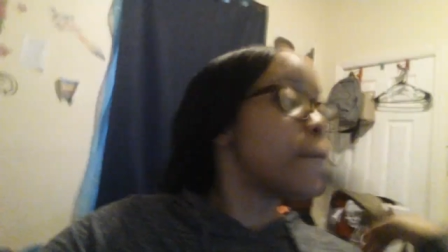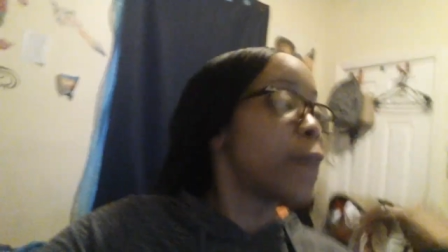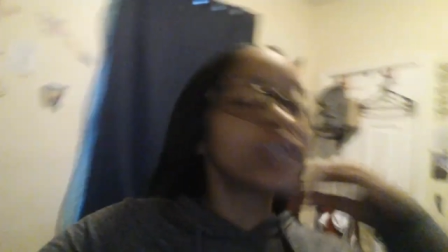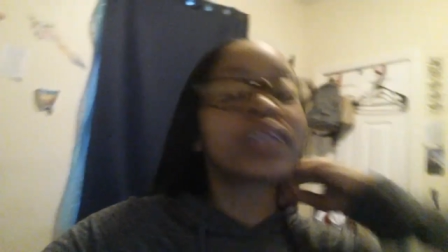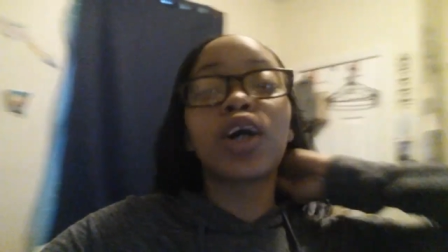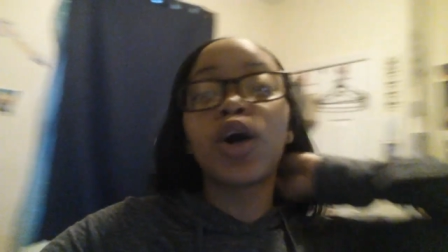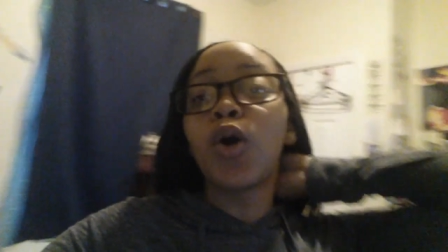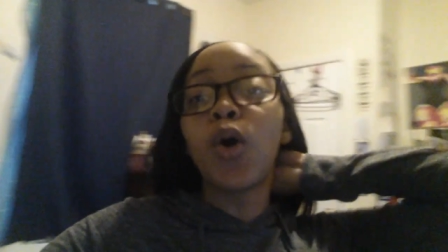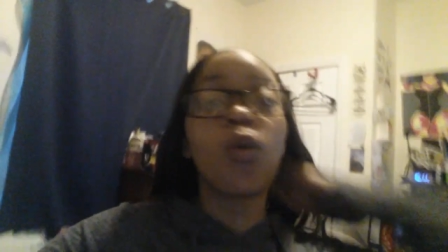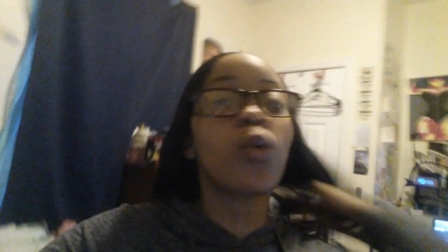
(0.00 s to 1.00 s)
But
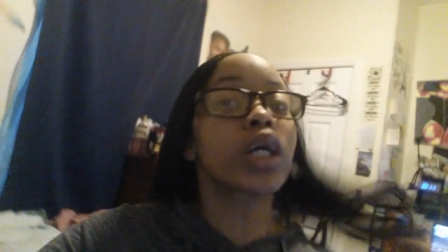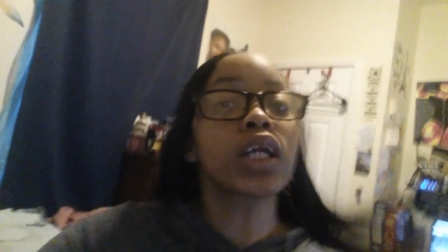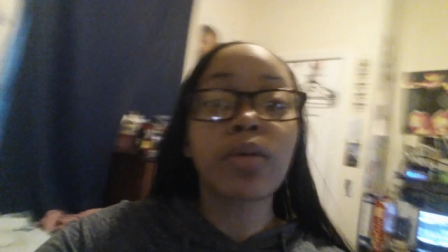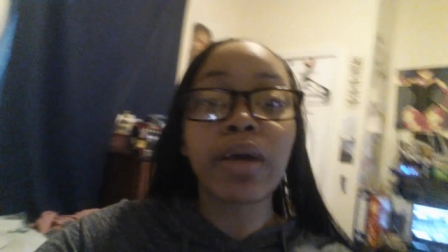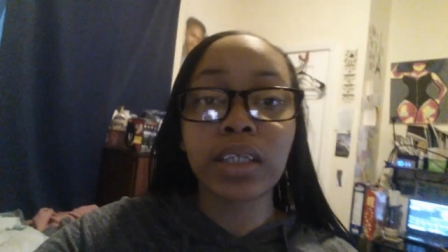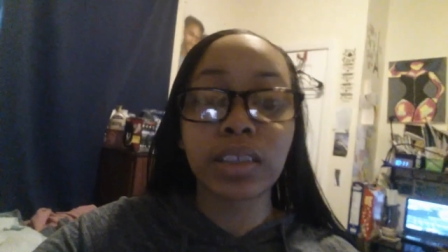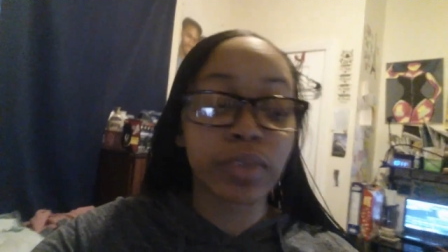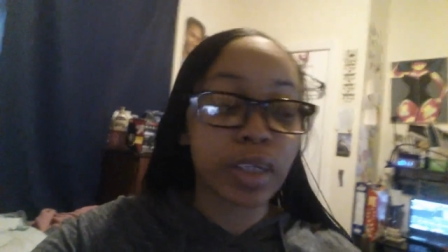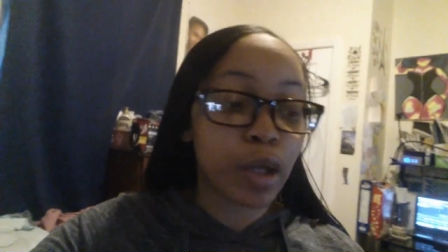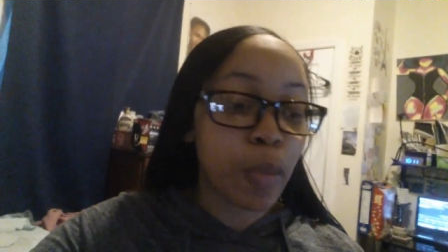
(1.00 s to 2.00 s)
we're going to get back into
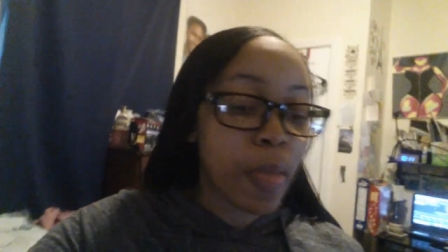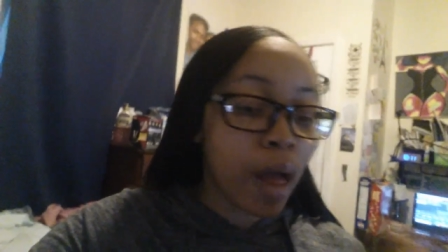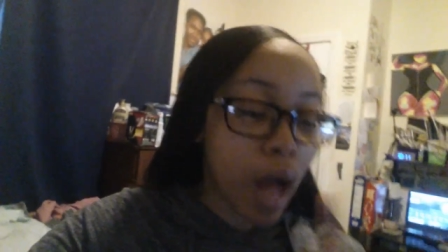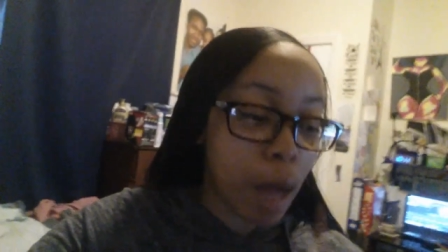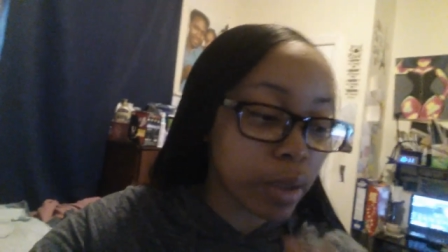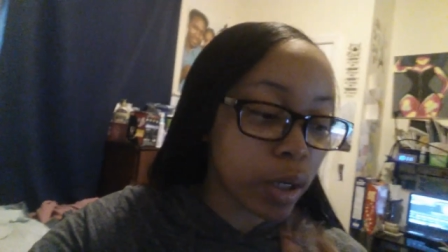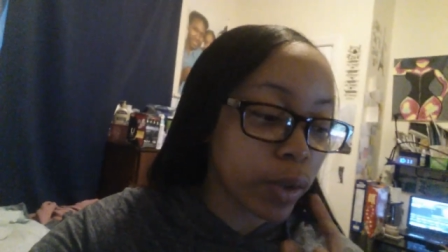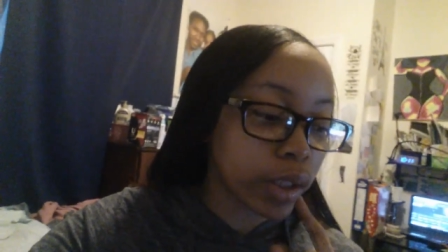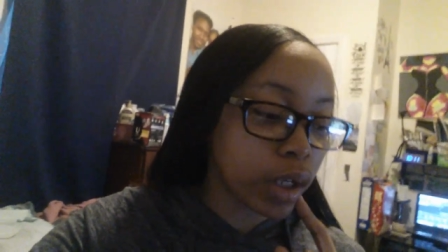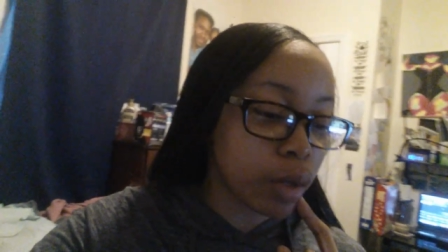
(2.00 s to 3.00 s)
reading. I'm going to
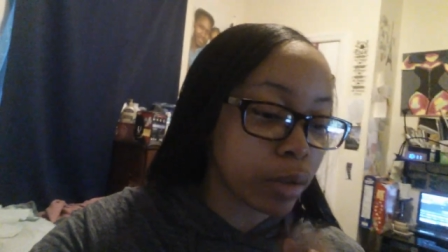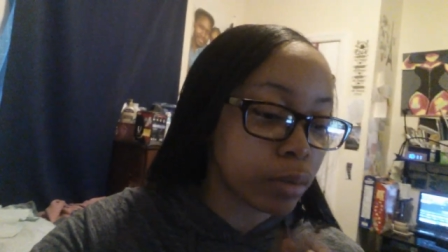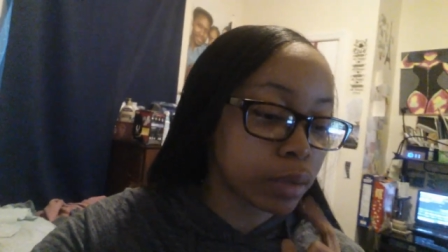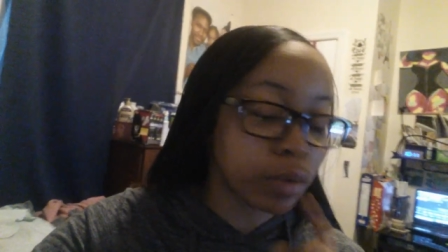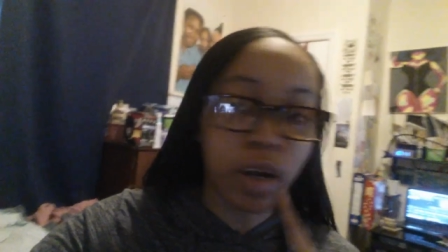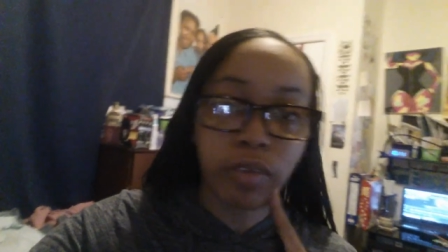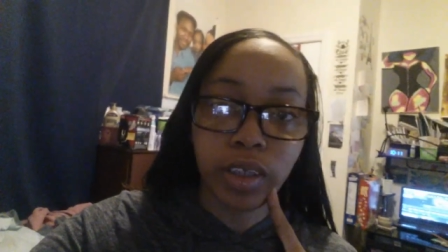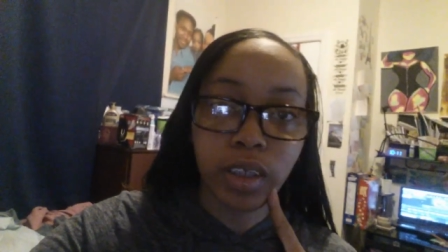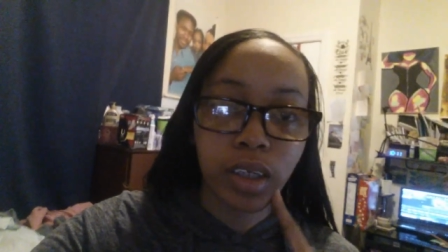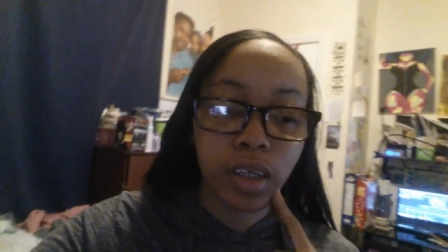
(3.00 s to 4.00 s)
quickly go make me some
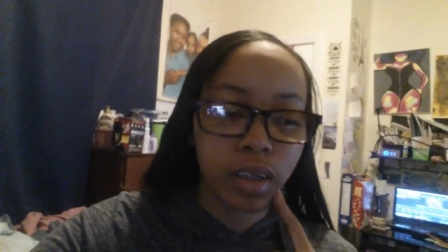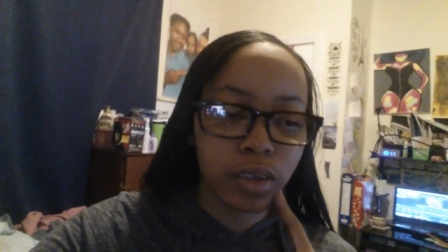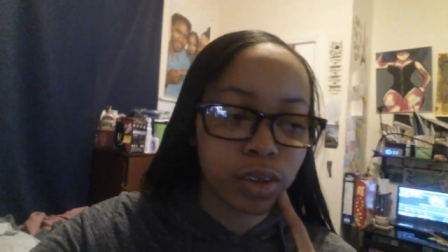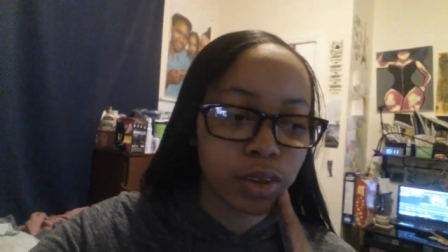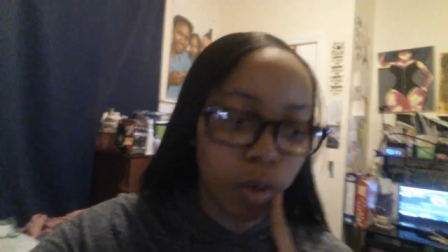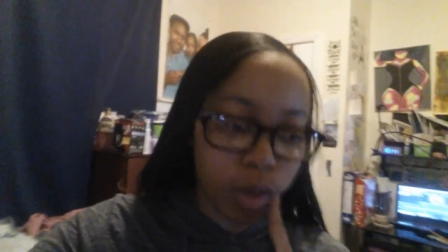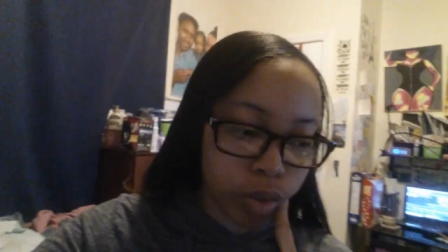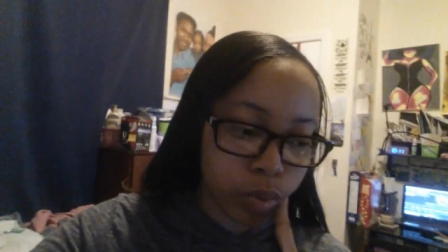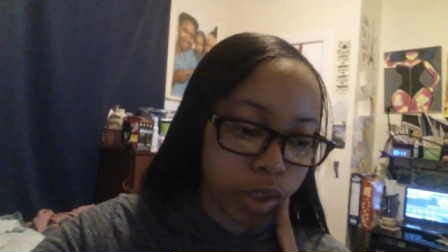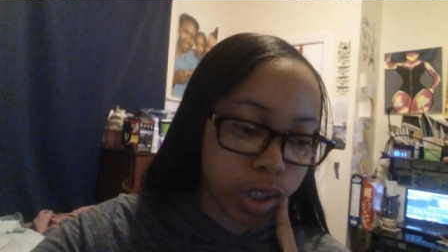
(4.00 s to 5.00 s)
coffee. Or do I want
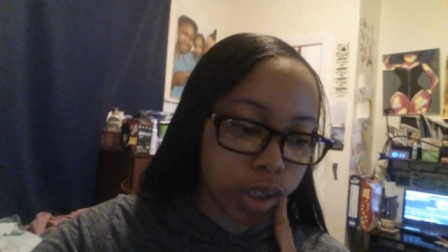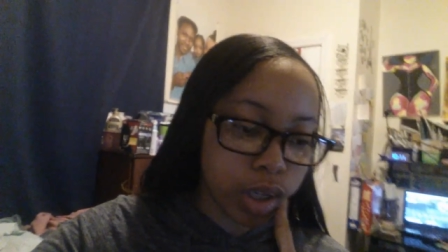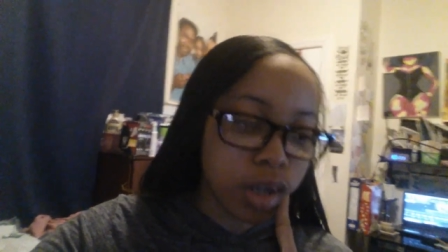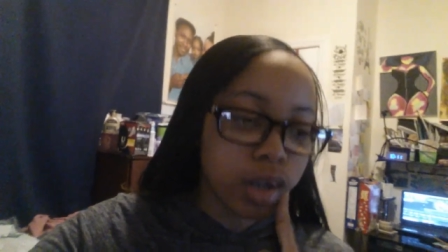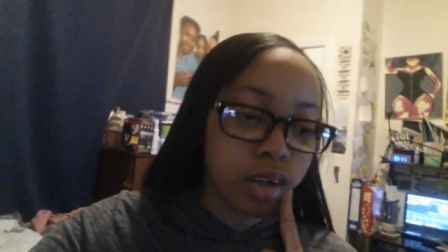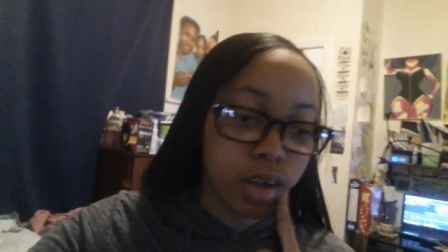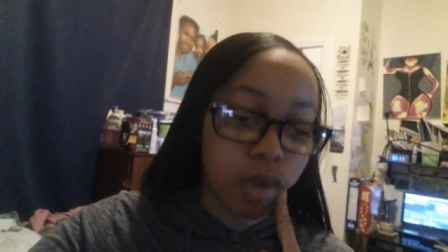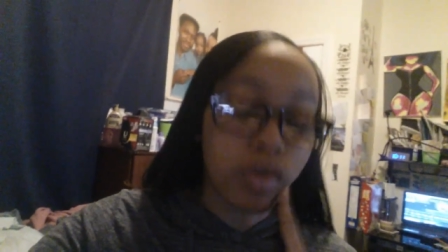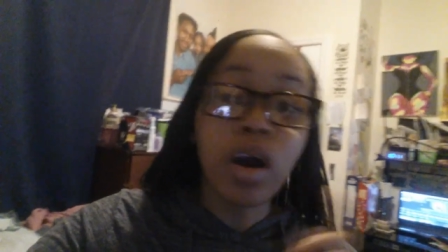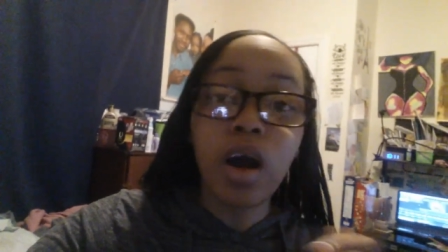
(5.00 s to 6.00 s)
some tea?
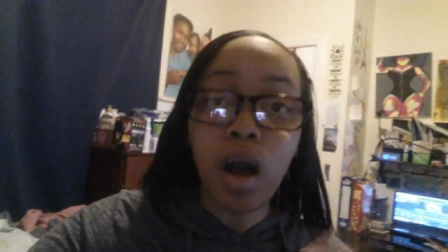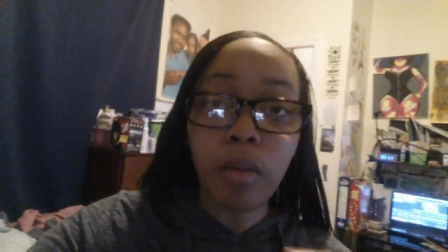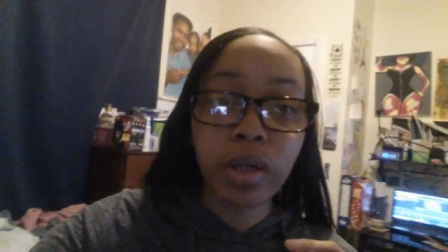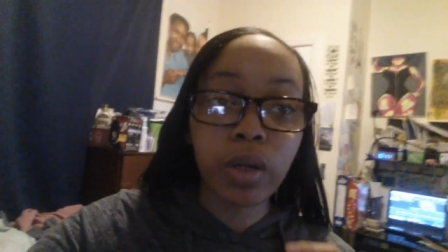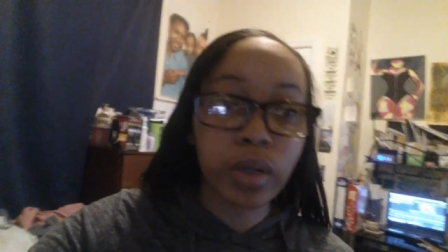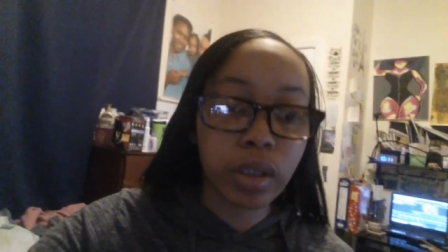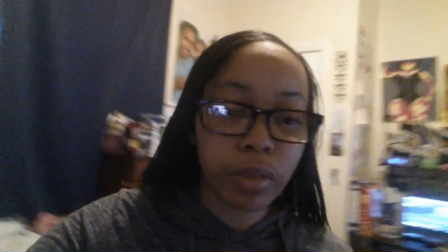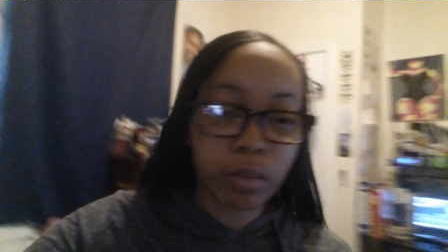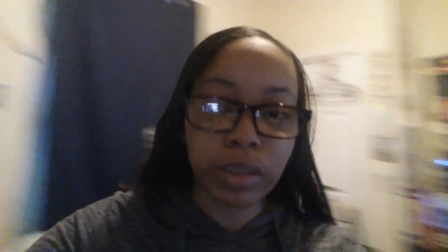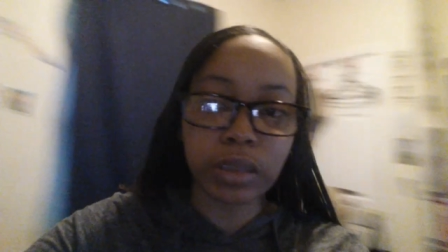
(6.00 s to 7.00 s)
No. I'm going to quickly
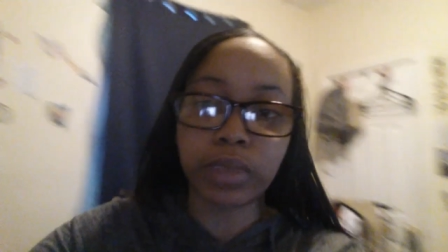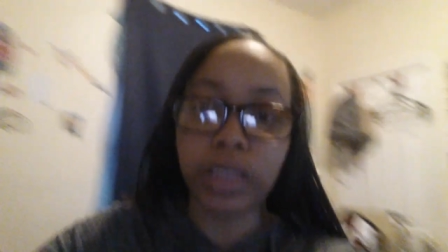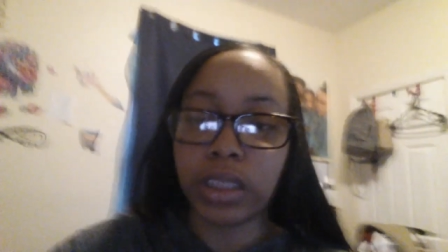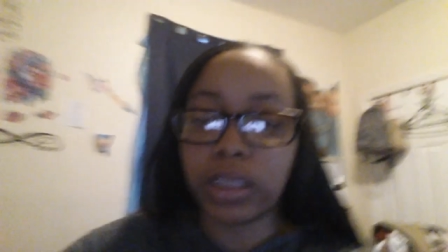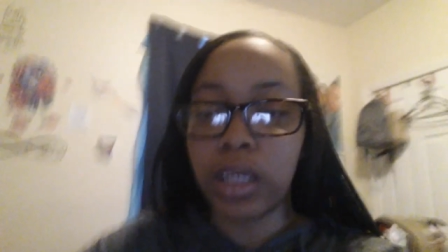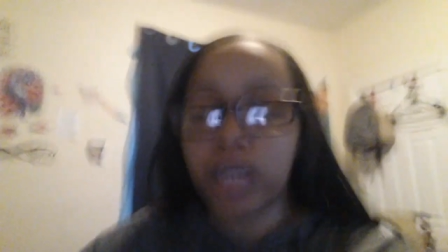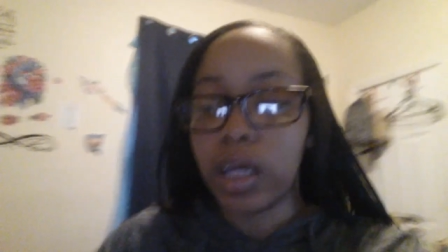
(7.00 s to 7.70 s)
make me some tea.